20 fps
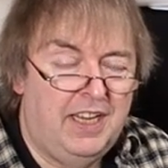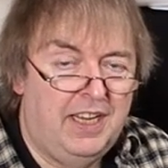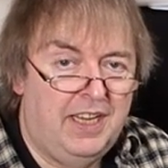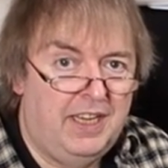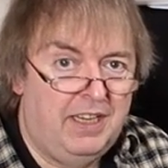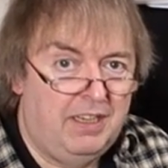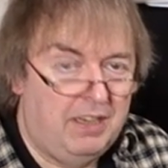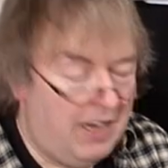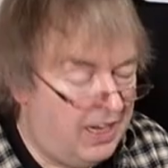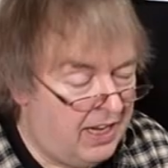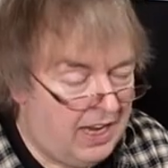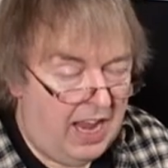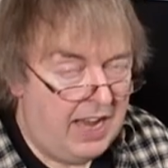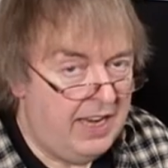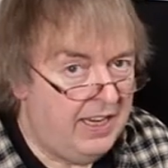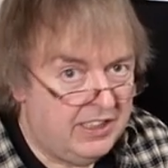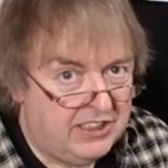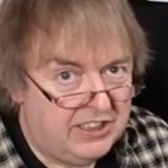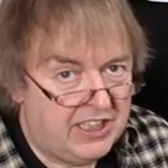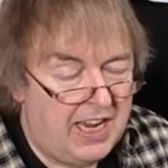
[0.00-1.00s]

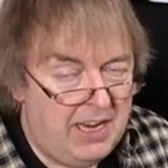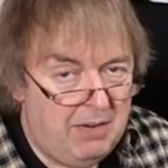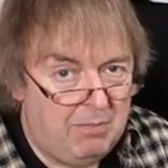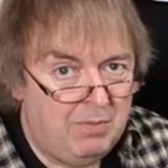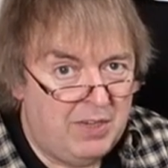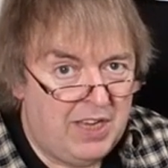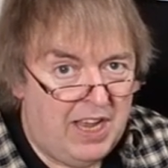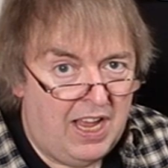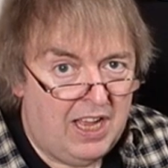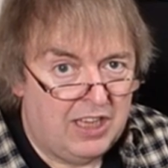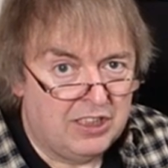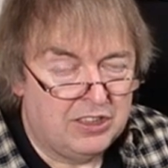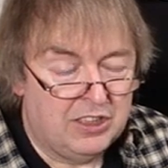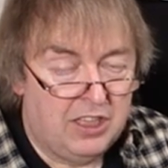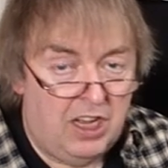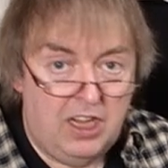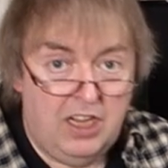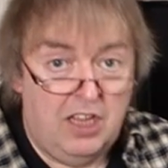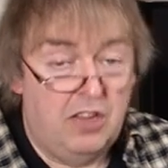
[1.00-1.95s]
it's aimed at.